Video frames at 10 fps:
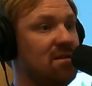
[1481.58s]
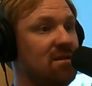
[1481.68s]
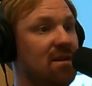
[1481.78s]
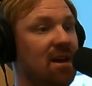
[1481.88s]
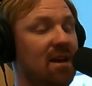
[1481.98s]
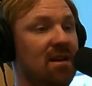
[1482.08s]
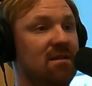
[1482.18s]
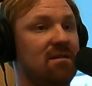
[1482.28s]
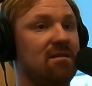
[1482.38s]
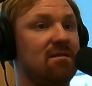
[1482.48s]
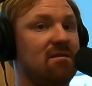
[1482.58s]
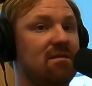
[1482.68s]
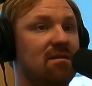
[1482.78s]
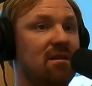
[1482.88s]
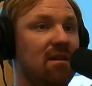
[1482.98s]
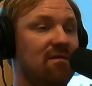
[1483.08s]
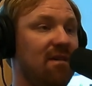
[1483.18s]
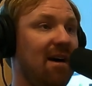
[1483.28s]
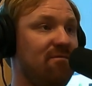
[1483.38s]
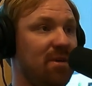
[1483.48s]
and if
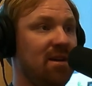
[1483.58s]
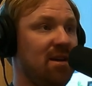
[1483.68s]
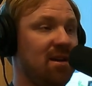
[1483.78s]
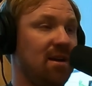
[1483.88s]
I've been in